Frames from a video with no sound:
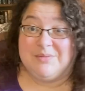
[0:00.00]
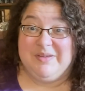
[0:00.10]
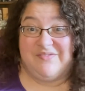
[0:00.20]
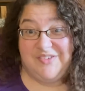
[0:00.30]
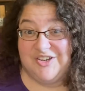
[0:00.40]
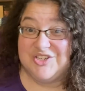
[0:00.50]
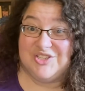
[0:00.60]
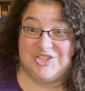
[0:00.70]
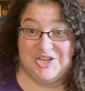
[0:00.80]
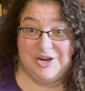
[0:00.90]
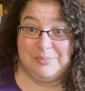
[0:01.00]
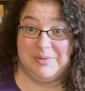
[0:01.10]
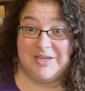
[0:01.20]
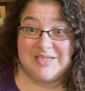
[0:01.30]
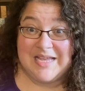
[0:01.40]
be a finish this year
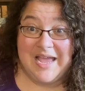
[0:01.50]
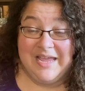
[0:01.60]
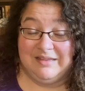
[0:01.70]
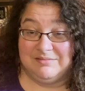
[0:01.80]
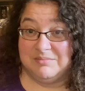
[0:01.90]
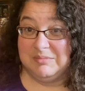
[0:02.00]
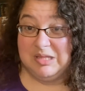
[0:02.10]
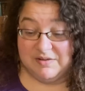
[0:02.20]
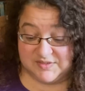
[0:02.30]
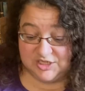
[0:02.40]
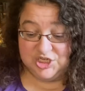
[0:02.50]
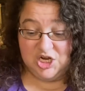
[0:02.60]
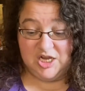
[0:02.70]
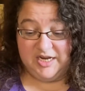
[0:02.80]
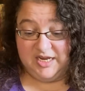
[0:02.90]
because I love stitching
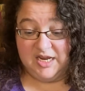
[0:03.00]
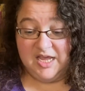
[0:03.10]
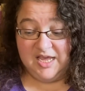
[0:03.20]
on it.